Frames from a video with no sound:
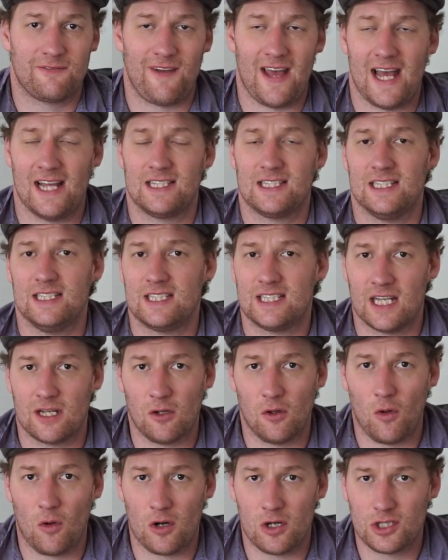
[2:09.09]
fancy
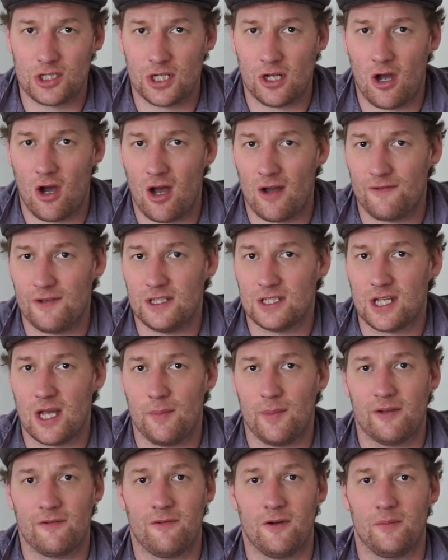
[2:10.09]
single origin coffees
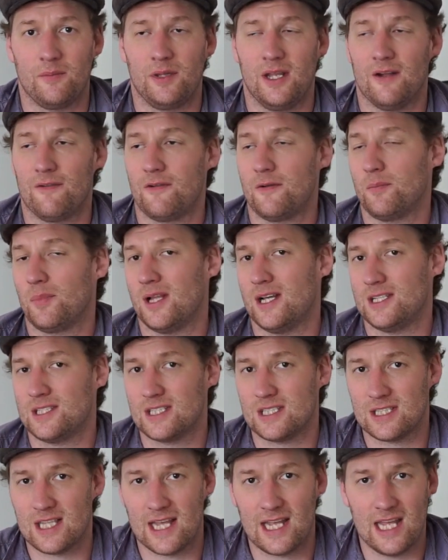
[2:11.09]
coming from different
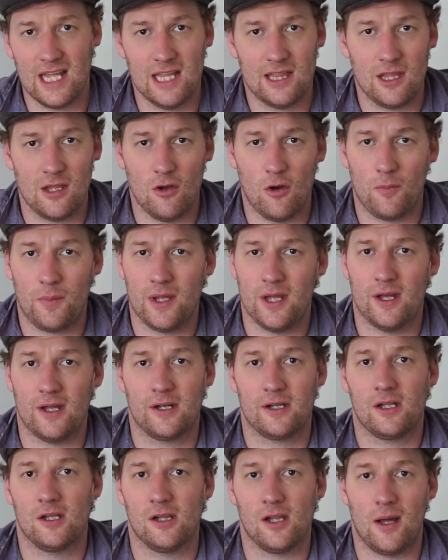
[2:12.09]
places like Ethiopia
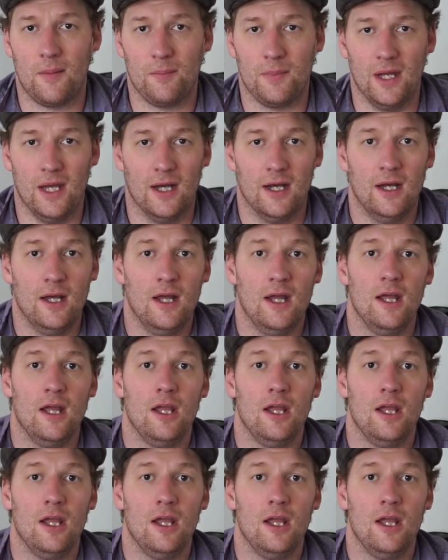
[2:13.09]
and Colombia,